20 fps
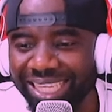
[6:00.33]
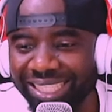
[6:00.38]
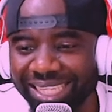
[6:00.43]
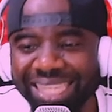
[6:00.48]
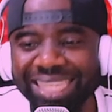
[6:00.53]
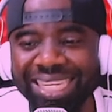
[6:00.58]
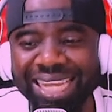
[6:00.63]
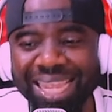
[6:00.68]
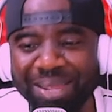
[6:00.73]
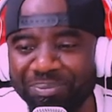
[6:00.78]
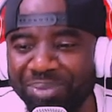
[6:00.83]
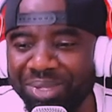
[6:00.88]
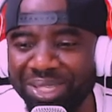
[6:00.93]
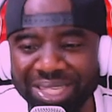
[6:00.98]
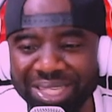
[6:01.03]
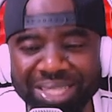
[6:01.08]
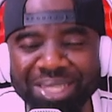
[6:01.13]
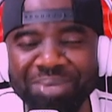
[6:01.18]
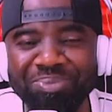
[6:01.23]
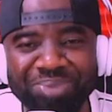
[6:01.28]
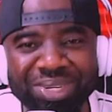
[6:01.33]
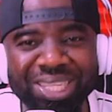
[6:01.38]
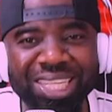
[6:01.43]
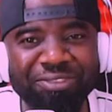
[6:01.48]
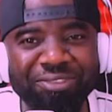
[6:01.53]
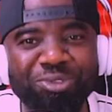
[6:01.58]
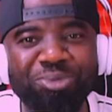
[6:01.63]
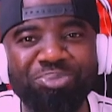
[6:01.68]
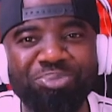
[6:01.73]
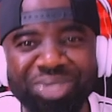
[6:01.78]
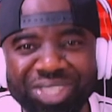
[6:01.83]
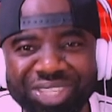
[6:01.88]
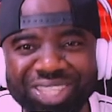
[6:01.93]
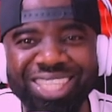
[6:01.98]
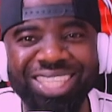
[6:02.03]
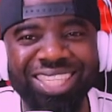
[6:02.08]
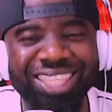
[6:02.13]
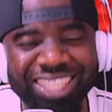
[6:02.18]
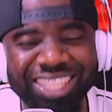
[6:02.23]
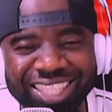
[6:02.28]
say they be even
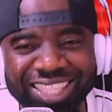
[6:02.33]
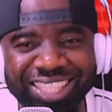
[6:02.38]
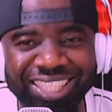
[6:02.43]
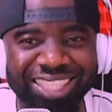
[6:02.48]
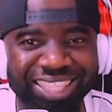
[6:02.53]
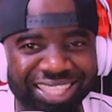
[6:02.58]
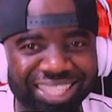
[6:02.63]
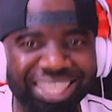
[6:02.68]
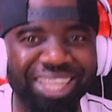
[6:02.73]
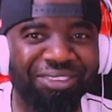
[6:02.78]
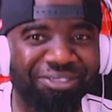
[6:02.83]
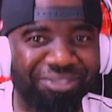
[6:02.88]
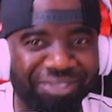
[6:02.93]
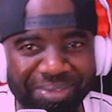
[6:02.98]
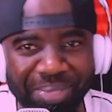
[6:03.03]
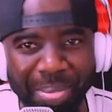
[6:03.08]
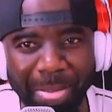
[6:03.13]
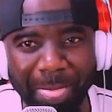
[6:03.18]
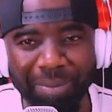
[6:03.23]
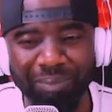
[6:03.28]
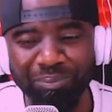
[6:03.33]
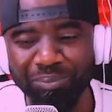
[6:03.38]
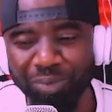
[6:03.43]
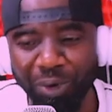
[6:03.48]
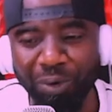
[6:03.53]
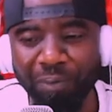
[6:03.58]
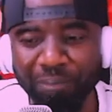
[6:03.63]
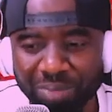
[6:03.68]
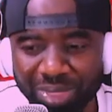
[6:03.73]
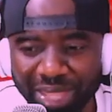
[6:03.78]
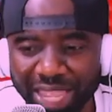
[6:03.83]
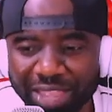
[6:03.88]
British citizens, eh? Bro.